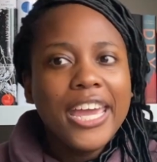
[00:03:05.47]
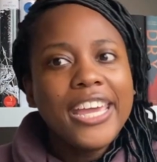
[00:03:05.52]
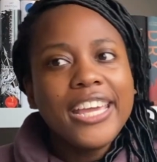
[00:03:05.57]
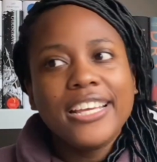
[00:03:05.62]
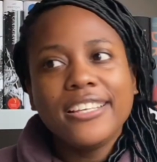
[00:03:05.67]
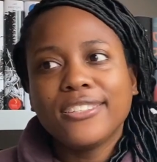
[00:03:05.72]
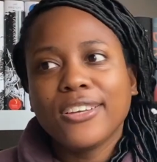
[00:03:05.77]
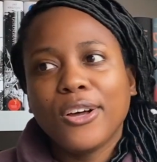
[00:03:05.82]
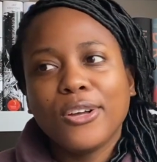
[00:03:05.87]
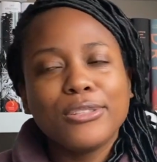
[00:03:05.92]

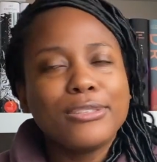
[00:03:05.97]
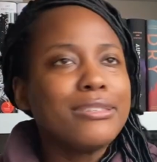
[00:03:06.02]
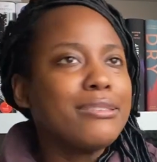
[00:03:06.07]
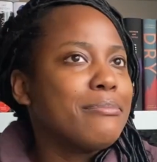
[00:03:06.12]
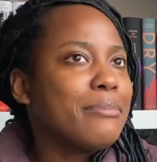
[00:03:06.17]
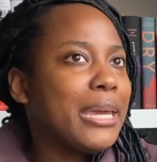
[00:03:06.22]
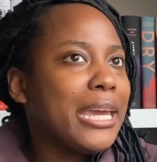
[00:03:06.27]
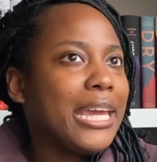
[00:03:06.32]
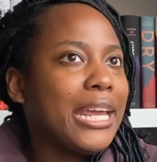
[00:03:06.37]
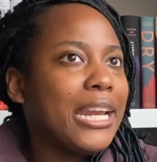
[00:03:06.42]
He's also
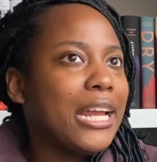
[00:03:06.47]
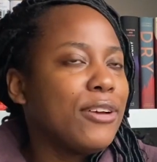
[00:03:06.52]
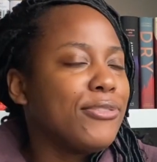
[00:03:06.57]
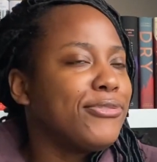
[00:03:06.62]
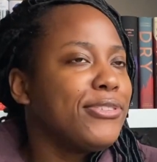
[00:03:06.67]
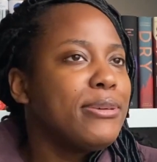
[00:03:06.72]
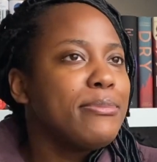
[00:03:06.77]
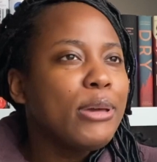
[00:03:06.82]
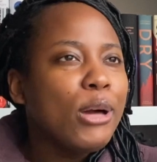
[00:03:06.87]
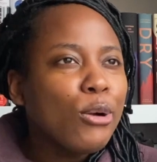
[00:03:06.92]
made a
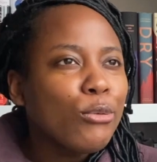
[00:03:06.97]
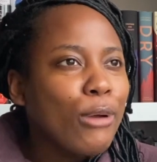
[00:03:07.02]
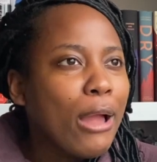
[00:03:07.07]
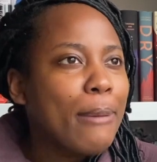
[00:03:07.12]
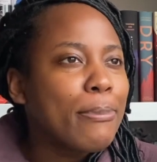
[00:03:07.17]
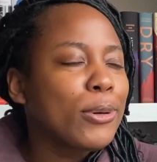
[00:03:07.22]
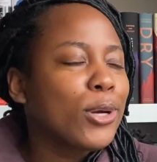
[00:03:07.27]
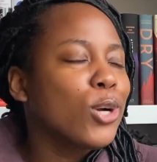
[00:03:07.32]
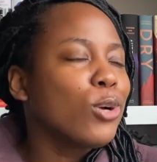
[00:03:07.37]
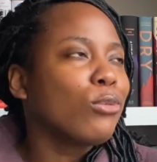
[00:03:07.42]
female
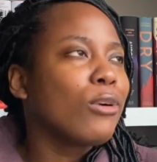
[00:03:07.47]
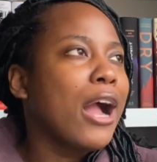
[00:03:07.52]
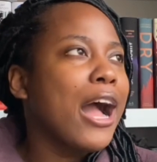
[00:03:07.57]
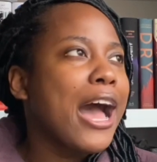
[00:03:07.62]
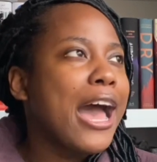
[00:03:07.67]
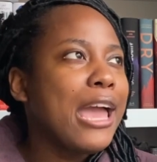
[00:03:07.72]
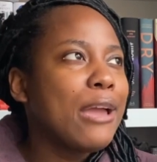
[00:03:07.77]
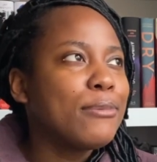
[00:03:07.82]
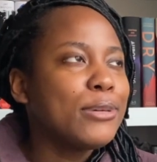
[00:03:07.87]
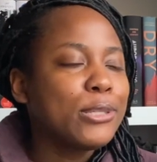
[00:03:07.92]
rapper
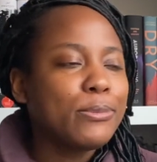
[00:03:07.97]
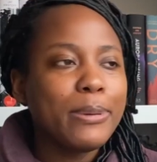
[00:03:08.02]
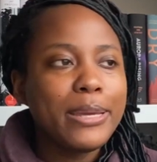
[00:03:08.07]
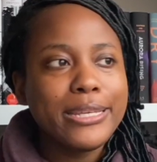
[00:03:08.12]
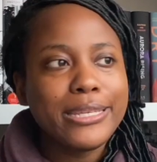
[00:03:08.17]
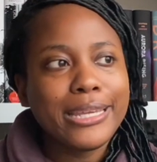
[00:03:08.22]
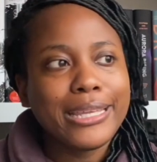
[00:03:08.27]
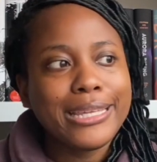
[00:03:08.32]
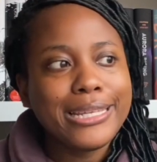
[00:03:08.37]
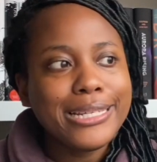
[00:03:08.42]
cry, was
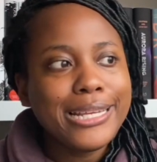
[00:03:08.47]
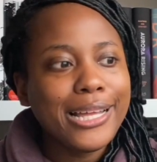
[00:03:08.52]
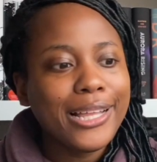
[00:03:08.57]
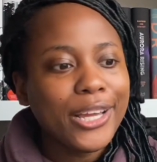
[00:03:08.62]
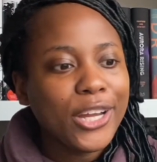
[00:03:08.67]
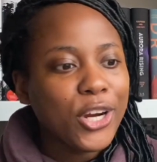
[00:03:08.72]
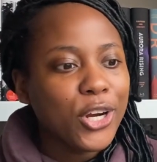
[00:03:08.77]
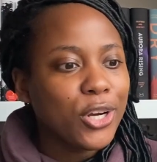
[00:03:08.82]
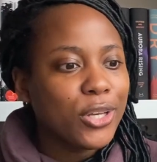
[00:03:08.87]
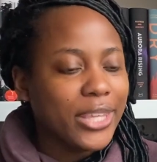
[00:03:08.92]
basically
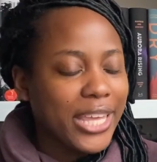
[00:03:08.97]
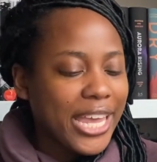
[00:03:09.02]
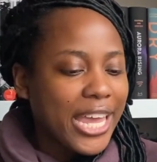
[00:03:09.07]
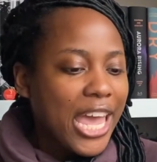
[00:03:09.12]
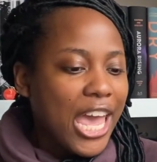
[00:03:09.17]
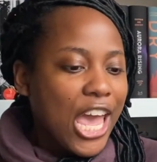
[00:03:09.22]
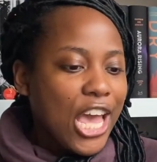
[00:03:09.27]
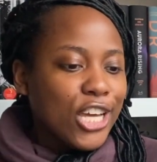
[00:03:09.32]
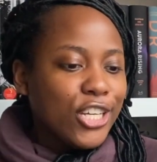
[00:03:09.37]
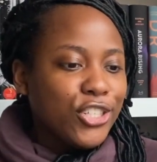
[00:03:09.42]
telling her like
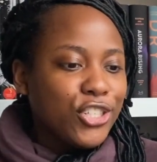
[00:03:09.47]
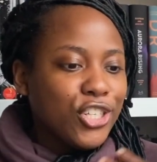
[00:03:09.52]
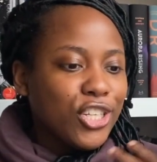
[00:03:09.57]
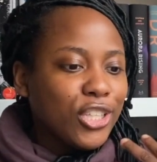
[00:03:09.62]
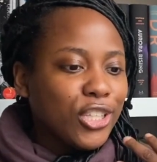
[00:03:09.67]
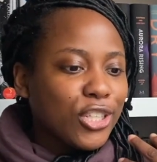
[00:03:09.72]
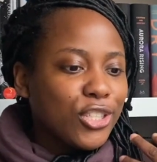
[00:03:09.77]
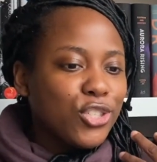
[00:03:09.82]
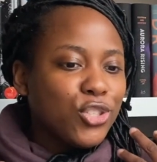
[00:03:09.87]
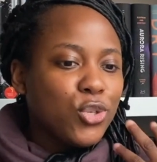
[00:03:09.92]
she
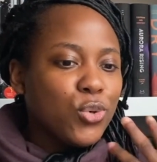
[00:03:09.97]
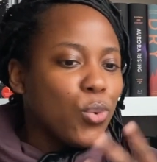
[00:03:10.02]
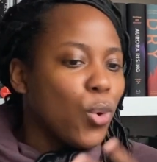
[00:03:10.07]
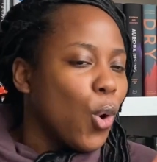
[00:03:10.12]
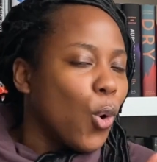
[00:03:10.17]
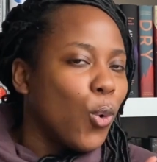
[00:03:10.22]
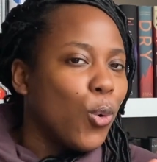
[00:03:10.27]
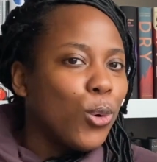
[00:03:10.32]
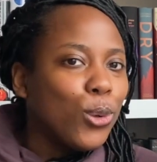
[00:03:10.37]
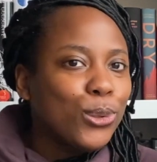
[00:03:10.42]
looks too
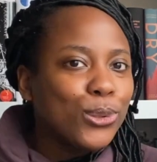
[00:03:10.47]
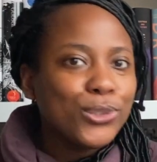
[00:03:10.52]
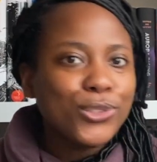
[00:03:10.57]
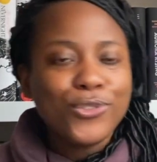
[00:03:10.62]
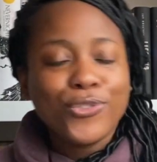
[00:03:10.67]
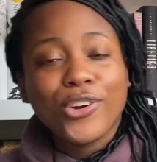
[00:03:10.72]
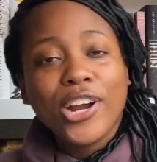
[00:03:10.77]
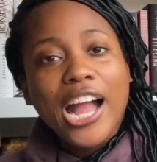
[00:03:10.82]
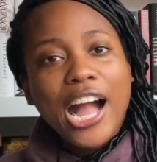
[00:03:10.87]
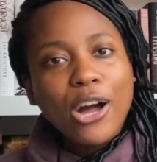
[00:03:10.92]
old
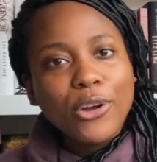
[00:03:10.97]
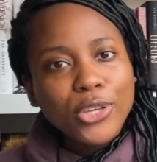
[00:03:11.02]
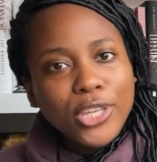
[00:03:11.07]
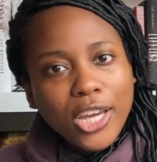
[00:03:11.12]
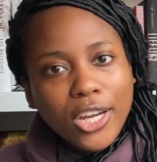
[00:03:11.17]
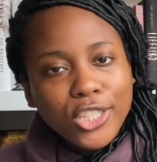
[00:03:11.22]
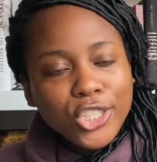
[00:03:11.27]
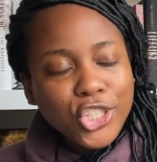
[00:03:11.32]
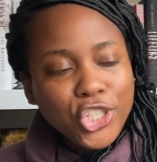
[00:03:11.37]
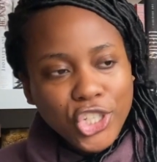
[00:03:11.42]
for how
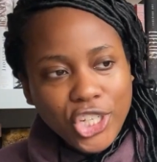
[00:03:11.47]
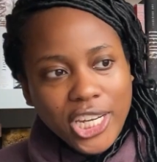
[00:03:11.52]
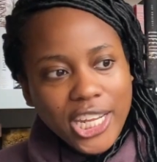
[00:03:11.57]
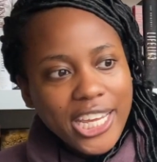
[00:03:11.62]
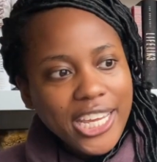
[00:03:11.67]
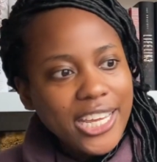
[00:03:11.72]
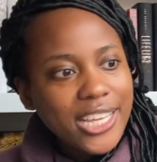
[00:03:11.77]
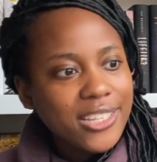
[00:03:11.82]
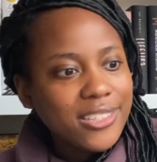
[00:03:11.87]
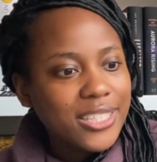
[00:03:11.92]
young
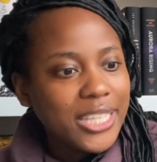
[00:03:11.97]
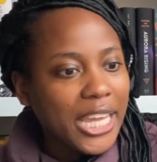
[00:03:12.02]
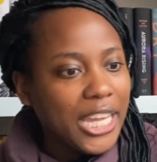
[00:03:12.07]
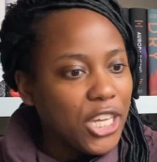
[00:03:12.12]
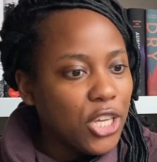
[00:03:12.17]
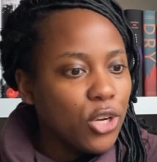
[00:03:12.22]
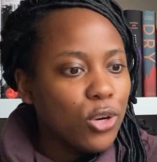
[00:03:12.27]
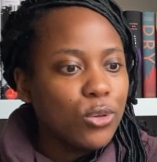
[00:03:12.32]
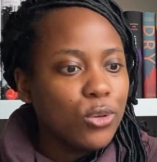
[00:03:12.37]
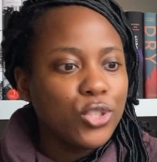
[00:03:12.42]
she is, like,
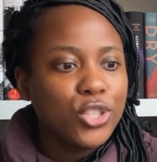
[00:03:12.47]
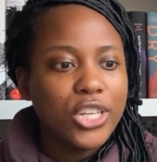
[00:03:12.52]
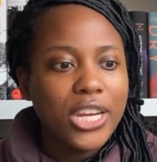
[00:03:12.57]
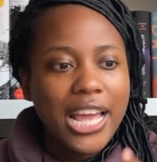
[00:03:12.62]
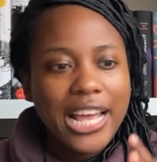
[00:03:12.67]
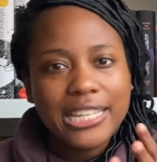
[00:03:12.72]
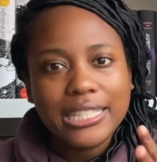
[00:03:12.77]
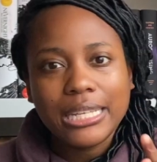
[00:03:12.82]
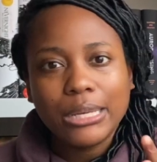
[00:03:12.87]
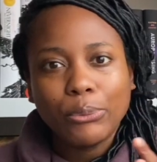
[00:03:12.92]
you know, she
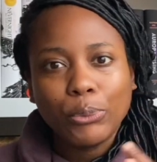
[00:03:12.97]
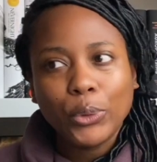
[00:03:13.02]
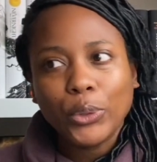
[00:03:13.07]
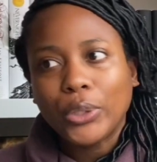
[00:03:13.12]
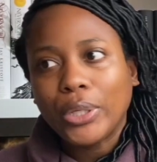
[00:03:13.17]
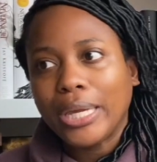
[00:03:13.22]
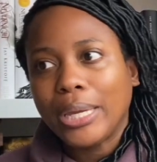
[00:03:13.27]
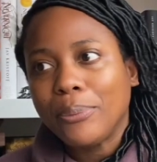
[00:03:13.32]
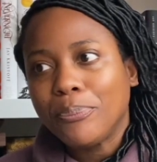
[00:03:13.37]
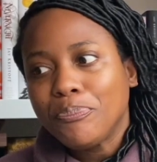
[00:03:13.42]
has a
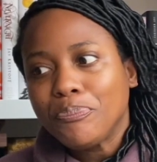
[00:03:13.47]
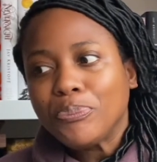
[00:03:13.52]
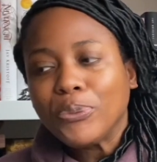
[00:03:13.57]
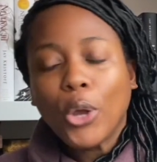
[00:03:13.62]
really